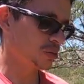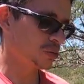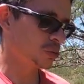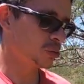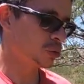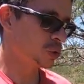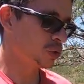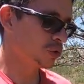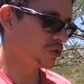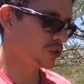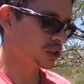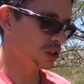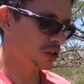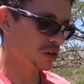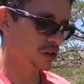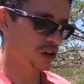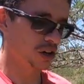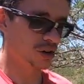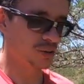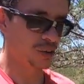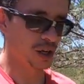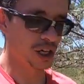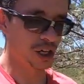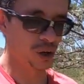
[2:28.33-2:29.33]
moves
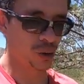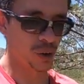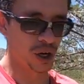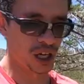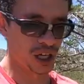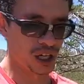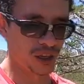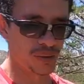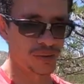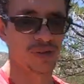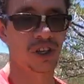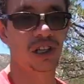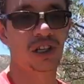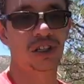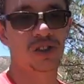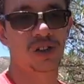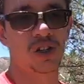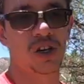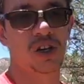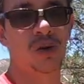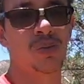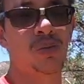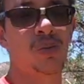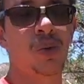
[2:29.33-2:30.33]
incredibly quick. It is
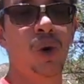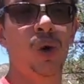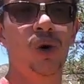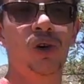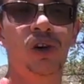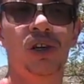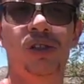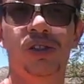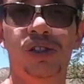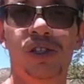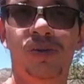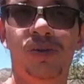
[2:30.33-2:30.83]
arboreal